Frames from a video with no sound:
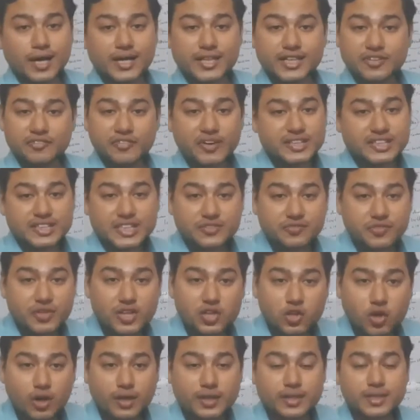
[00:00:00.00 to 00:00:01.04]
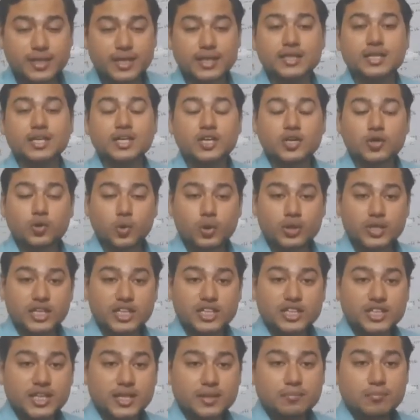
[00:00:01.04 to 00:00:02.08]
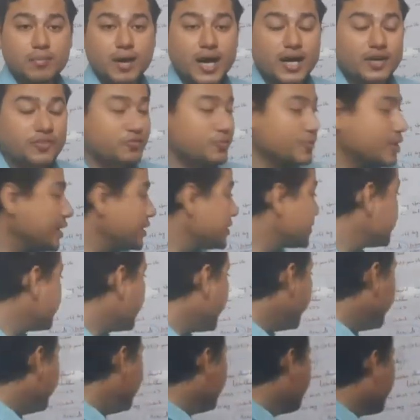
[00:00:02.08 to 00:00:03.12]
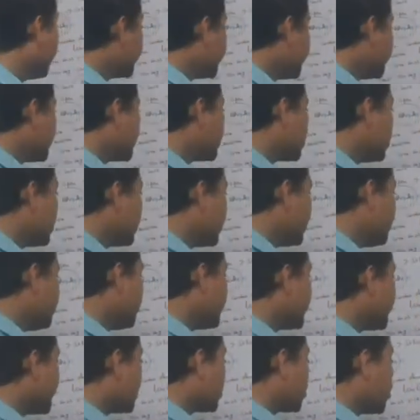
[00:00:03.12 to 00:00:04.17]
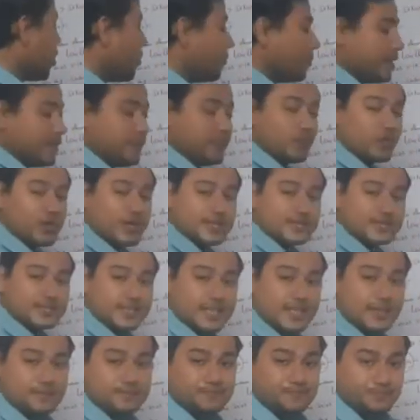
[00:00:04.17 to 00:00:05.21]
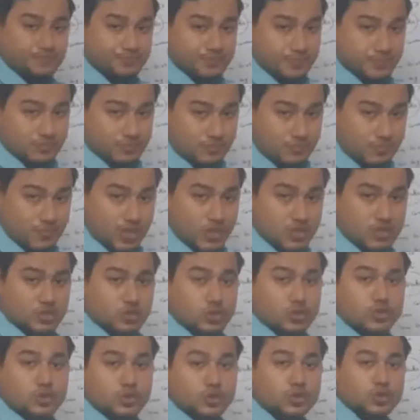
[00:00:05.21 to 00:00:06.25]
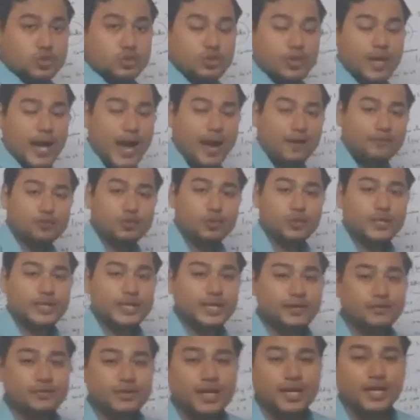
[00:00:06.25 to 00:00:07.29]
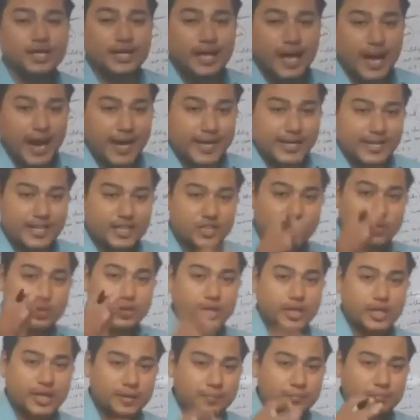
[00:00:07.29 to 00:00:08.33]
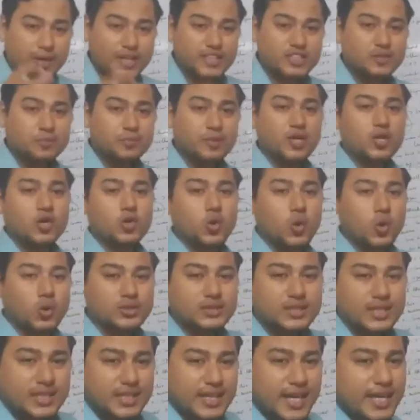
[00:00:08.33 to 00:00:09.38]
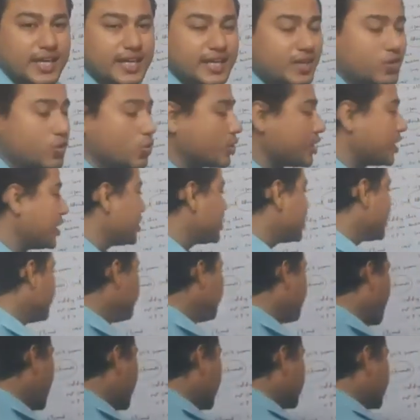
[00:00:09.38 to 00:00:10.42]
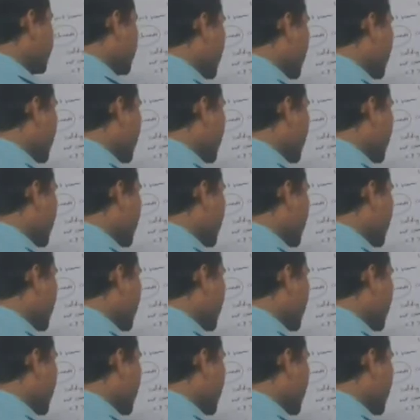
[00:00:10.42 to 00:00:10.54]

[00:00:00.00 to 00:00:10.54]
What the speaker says: Otherwise, it will not run. Quotation mark is the inverted comma, we can say. So you should have to give, and it must be closed in a quotation mark.